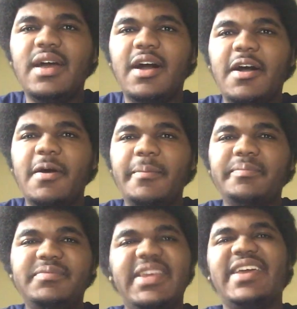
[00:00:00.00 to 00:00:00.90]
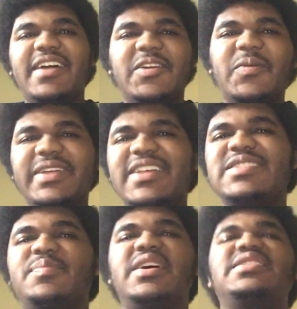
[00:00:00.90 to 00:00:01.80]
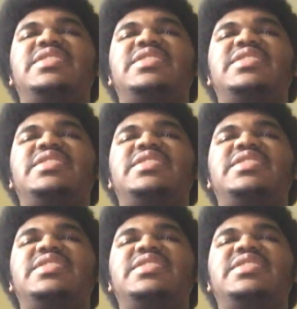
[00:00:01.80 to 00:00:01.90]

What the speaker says: Yeah, I know what it is. But he's